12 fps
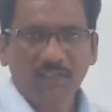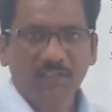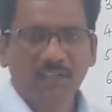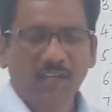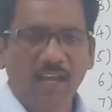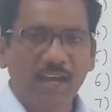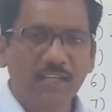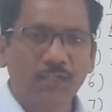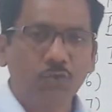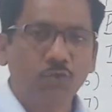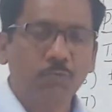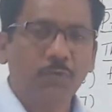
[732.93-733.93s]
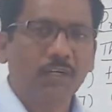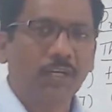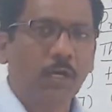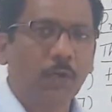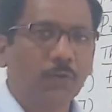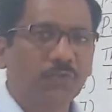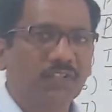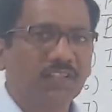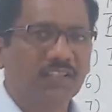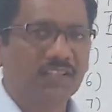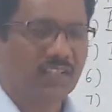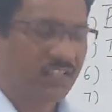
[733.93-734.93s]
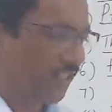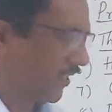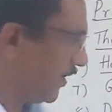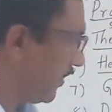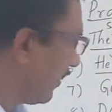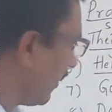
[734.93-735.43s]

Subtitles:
She has 2 bungalows in the city.